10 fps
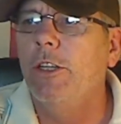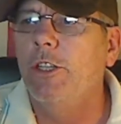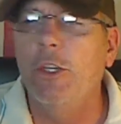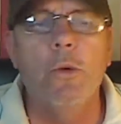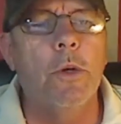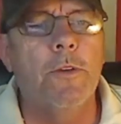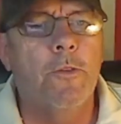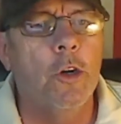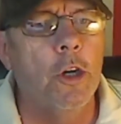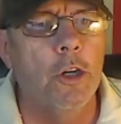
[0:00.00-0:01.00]
You would have
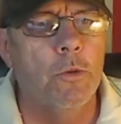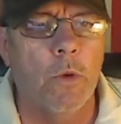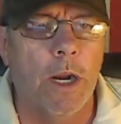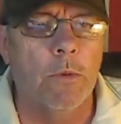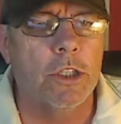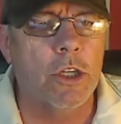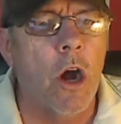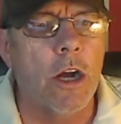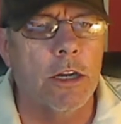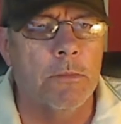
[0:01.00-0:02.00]
heard what I was
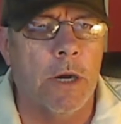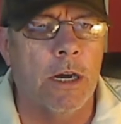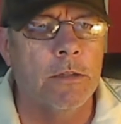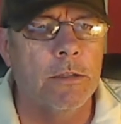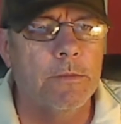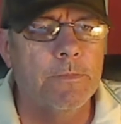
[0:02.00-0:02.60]
talking about.